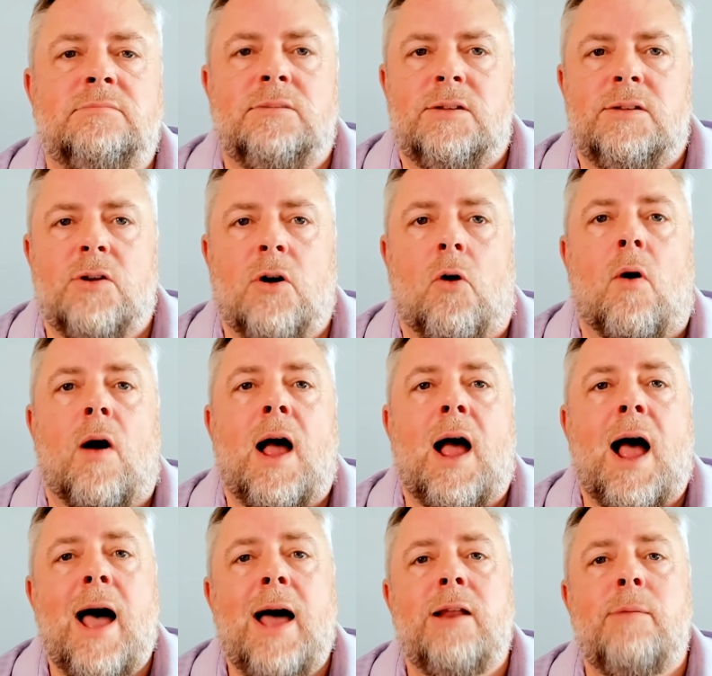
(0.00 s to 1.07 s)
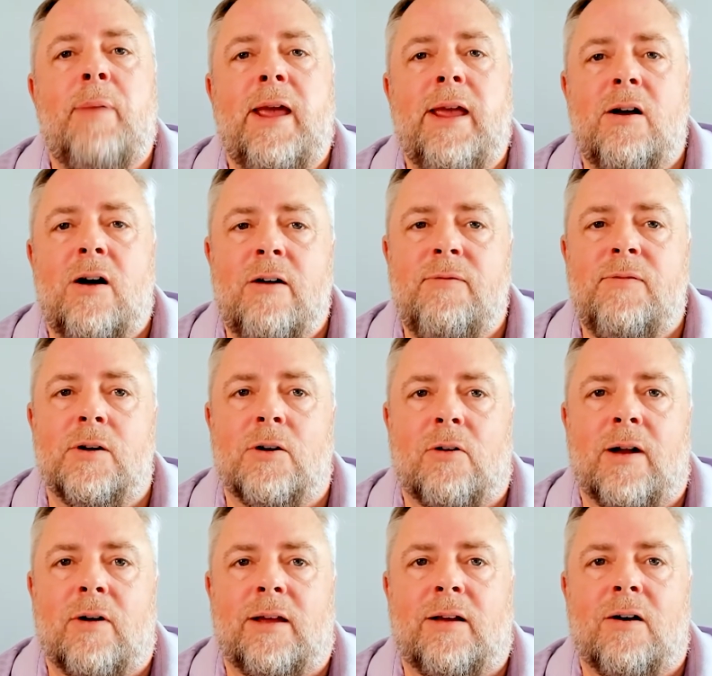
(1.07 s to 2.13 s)
So how to pay off your
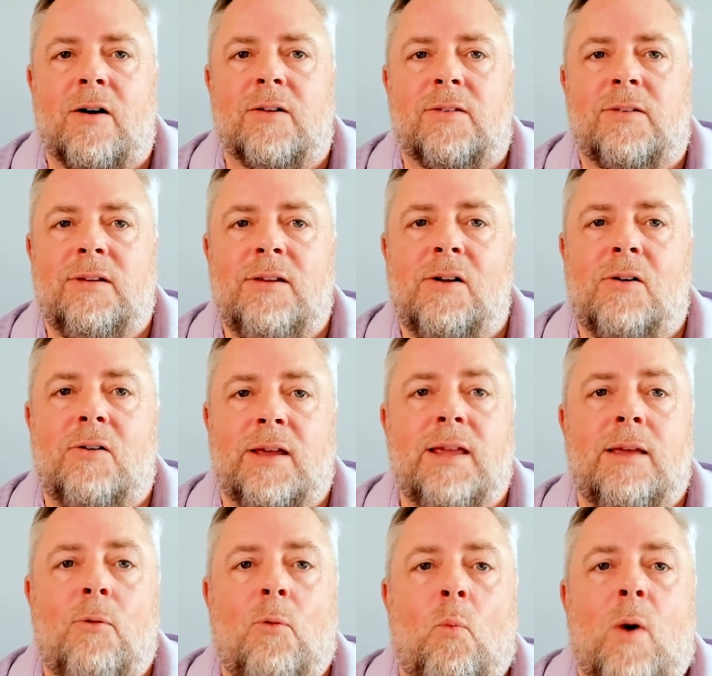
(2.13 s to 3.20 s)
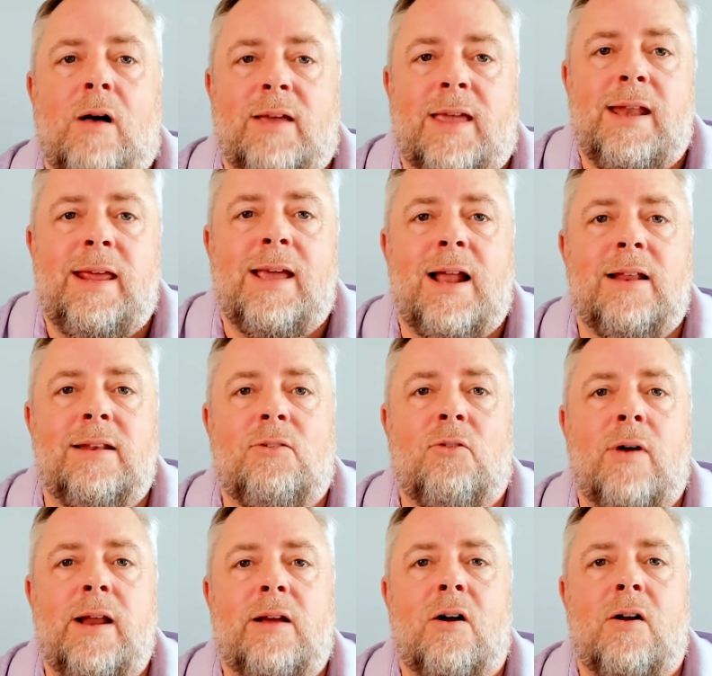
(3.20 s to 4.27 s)
credit cards. You know, while getting out of
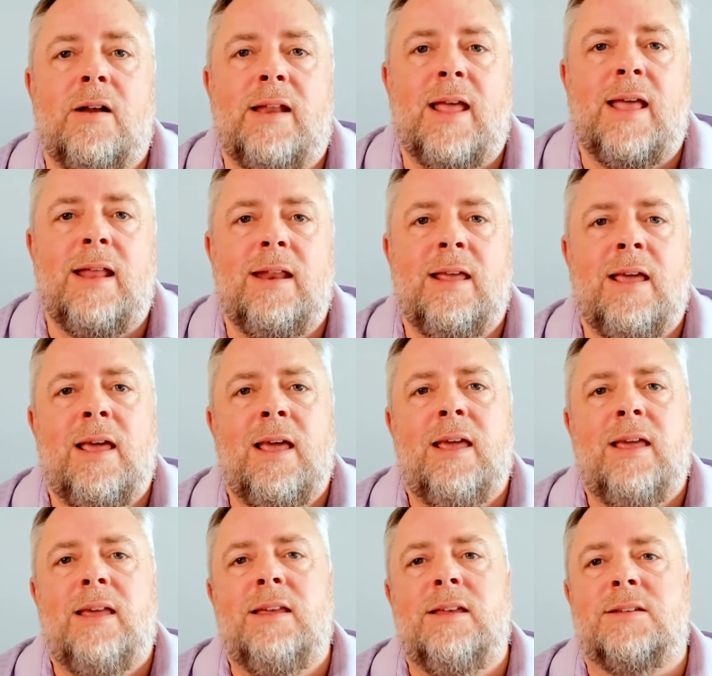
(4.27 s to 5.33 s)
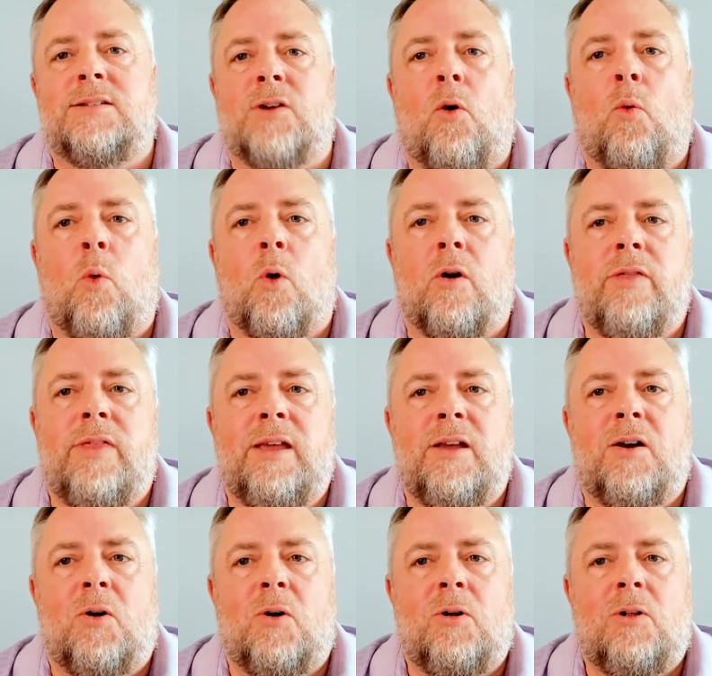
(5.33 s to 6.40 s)
credit card debt is a worthy
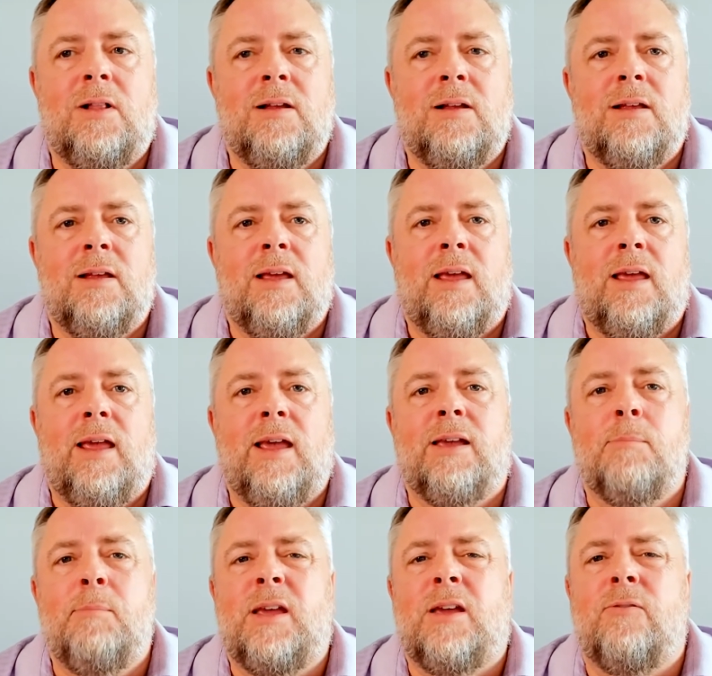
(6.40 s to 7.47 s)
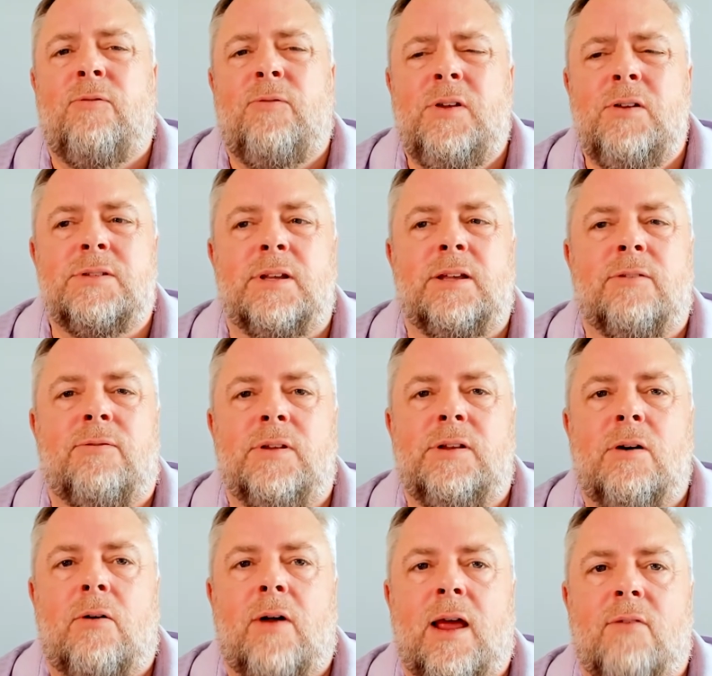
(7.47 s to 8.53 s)
goal, it can be confusing if you
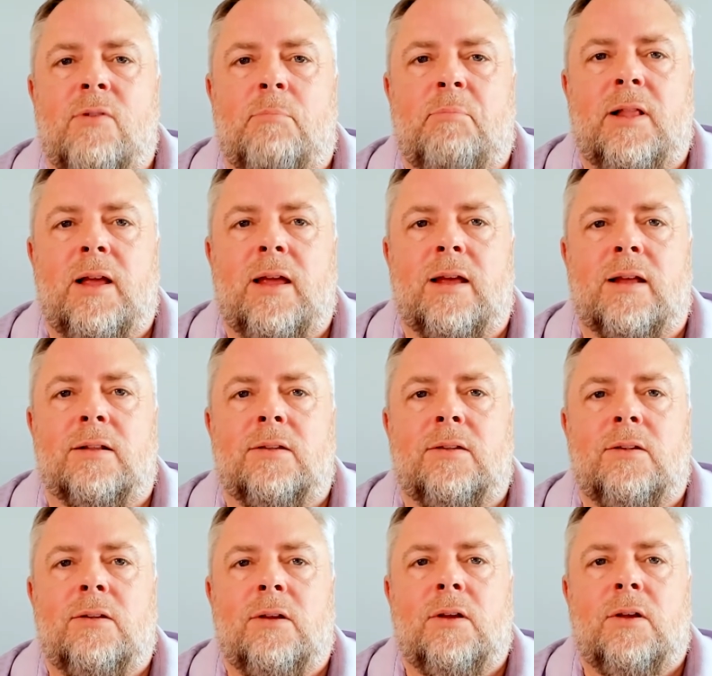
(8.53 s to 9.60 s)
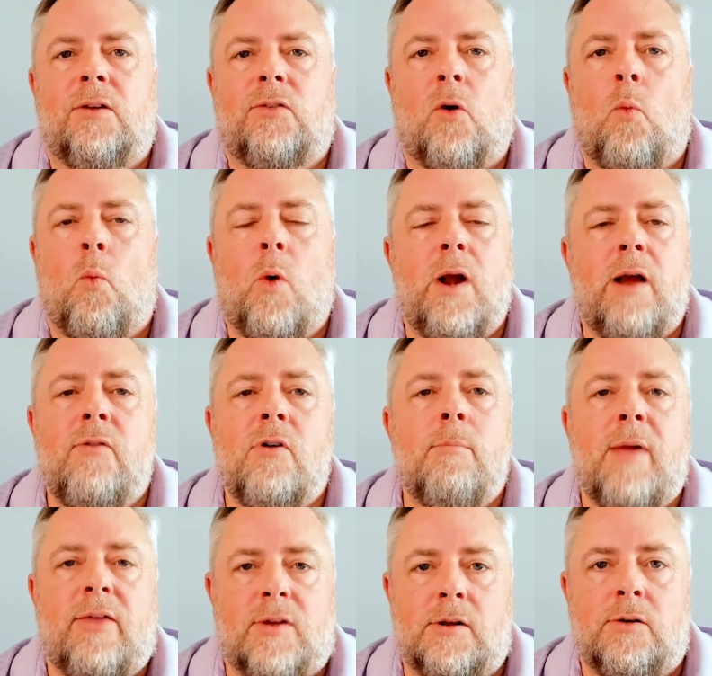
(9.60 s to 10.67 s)
don't have a plan. So whatever
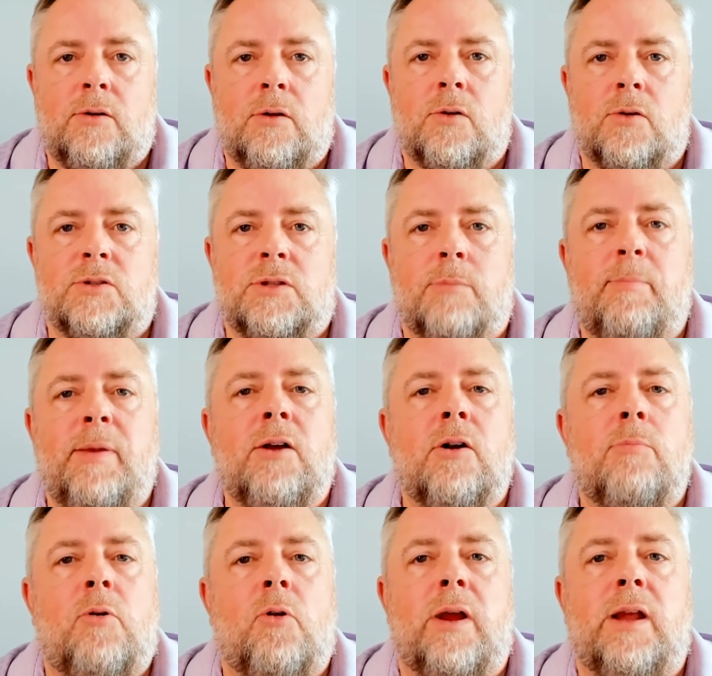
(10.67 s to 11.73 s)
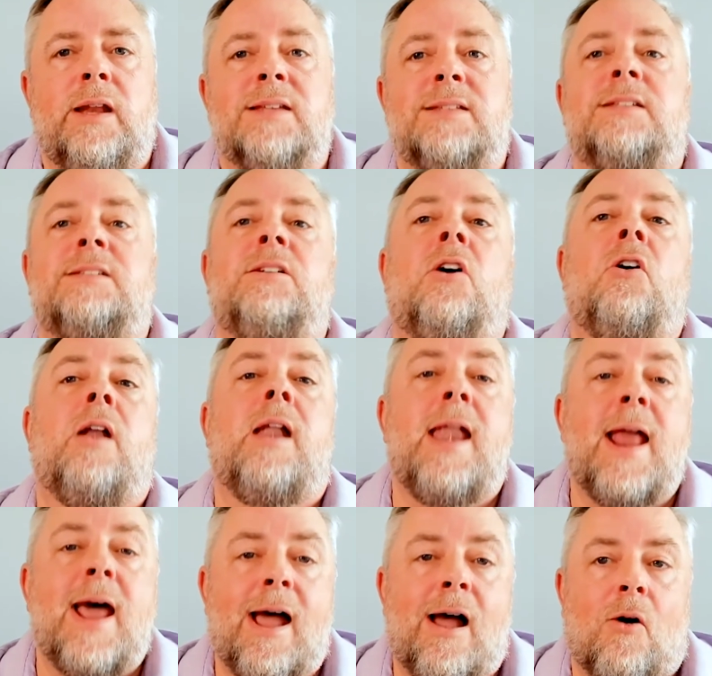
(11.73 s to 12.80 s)
method you use, the bigger point is to start
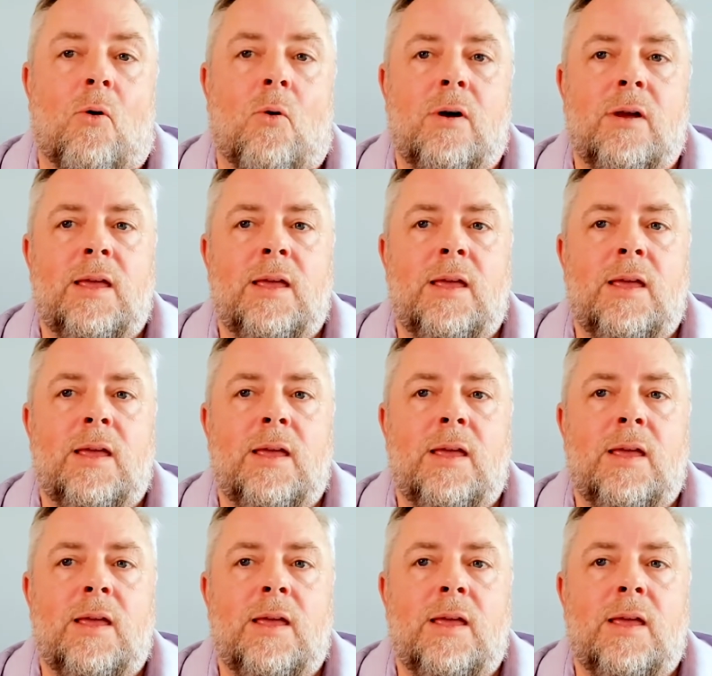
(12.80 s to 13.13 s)
now.